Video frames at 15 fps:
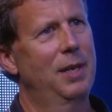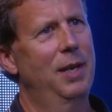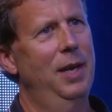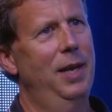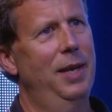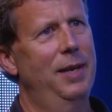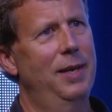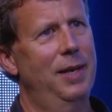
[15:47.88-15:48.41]

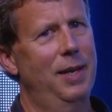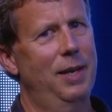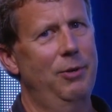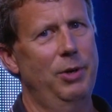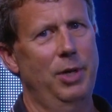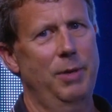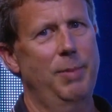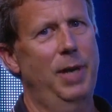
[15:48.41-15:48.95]
And
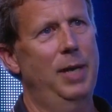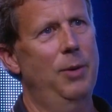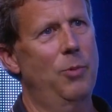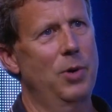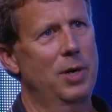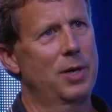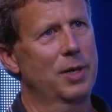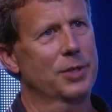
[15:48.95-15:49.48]
really made it
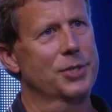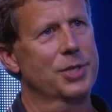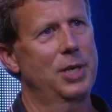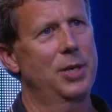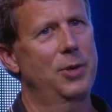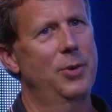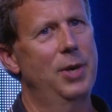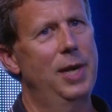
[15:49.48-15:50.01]
work.
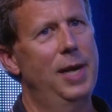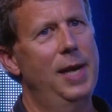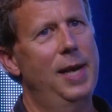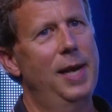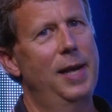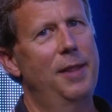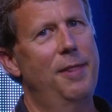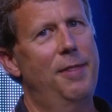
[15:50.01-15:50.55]
So
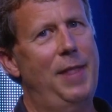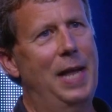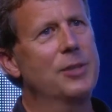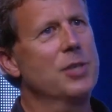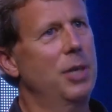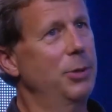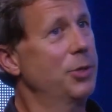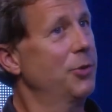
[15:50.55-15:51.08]
that's
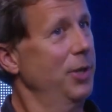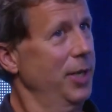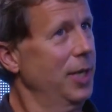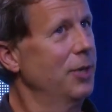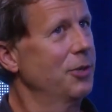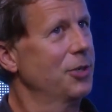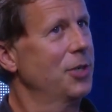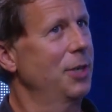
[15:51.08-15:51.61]
always really
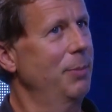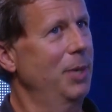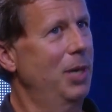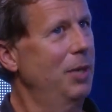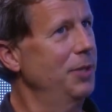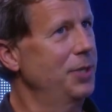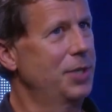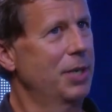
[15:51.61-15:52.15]
interesting to me,
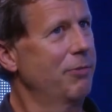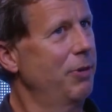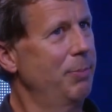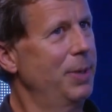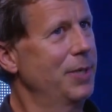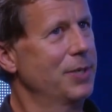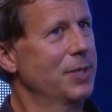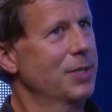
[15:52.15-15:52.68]
all these different
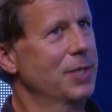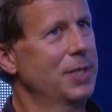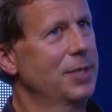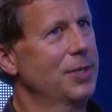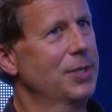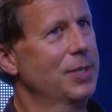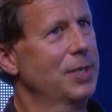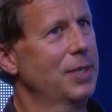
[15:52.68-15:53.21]

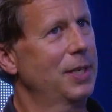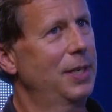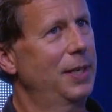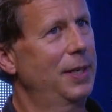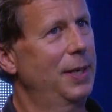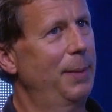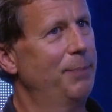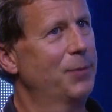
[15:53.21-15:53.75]
businesses.
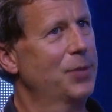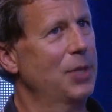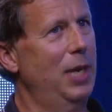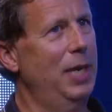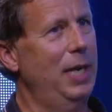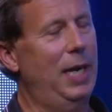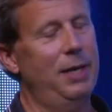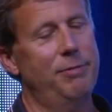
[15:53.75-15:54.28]

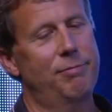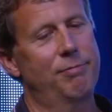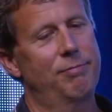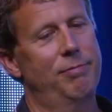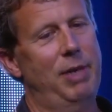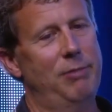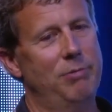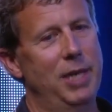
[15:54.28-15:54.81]
So
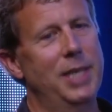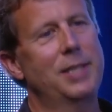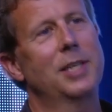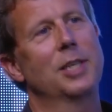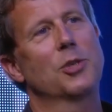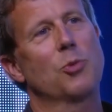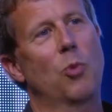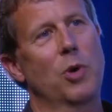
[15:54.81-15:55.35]
I've liked it.
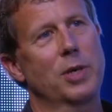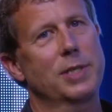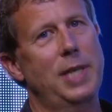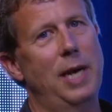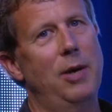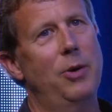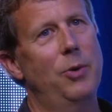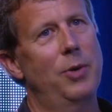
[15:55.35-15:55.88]
It's worked
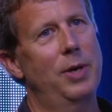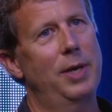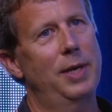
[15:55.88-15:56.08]
out.